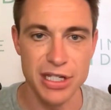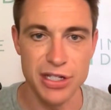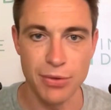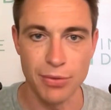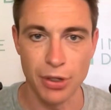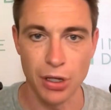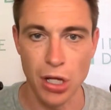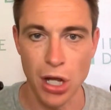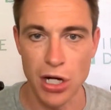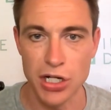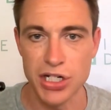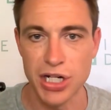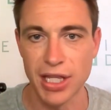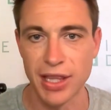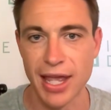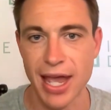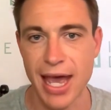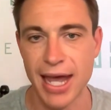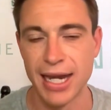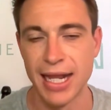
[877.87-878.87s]
So we're
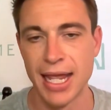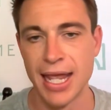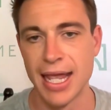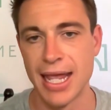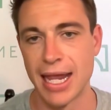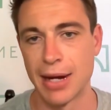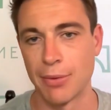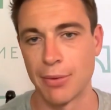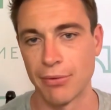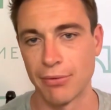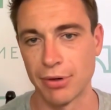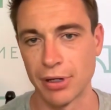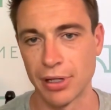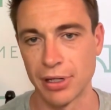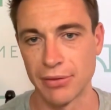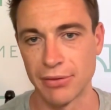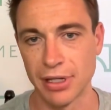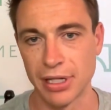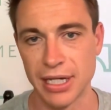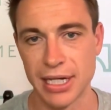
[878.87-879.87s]
launching that, and we're
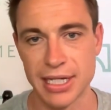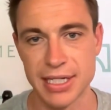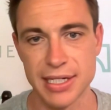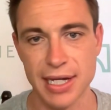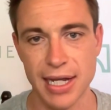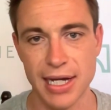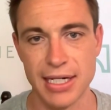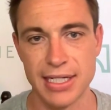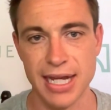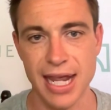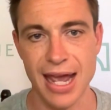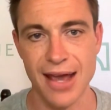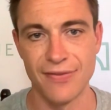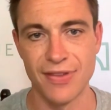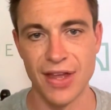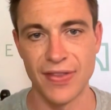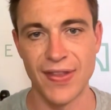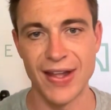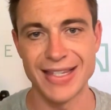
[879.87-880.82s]
really, really excited to have that.